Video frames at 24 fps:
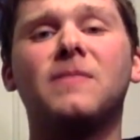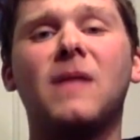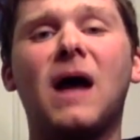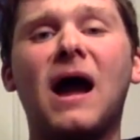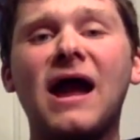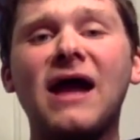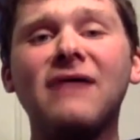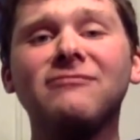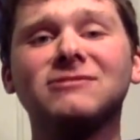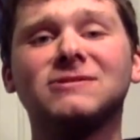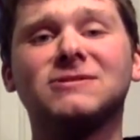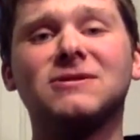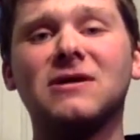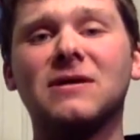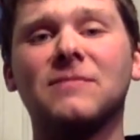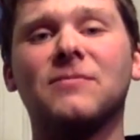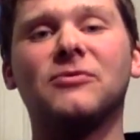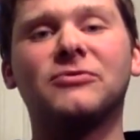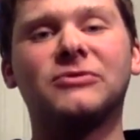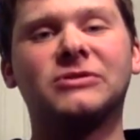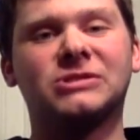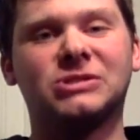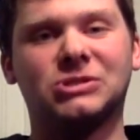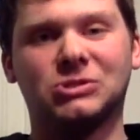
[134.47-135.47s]
have to talk
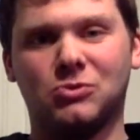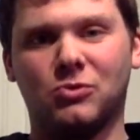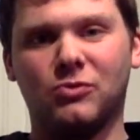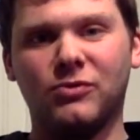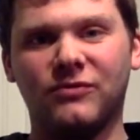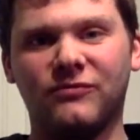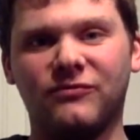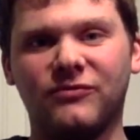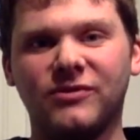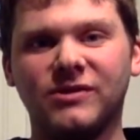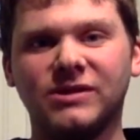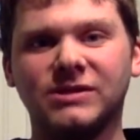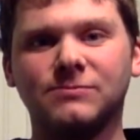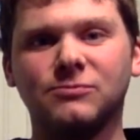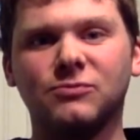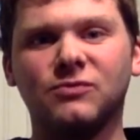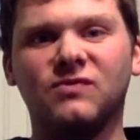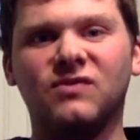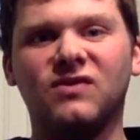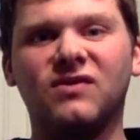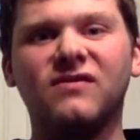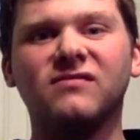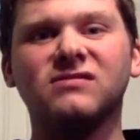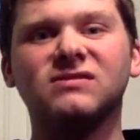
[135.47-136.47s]
about the score for this
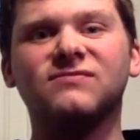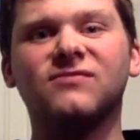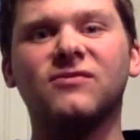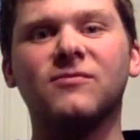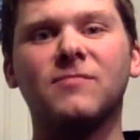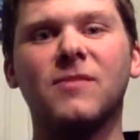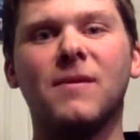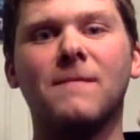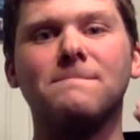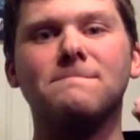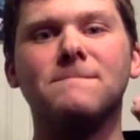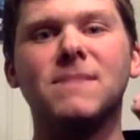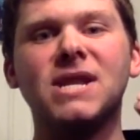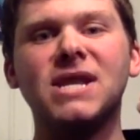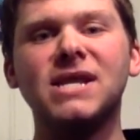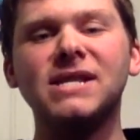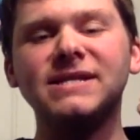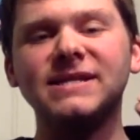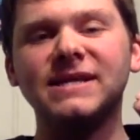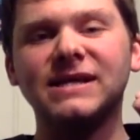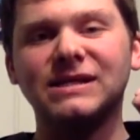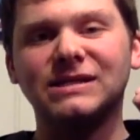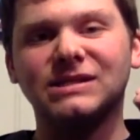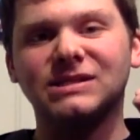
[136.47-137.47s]
movie, because from the
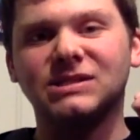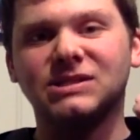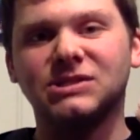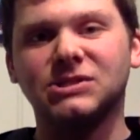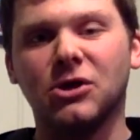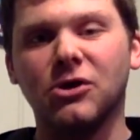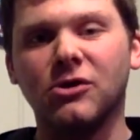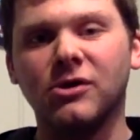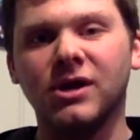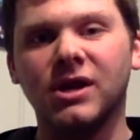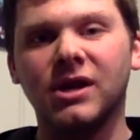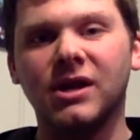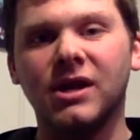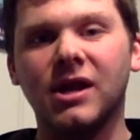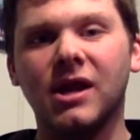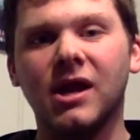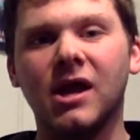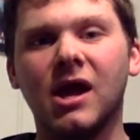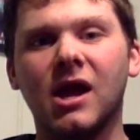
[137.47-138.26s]
minute it started,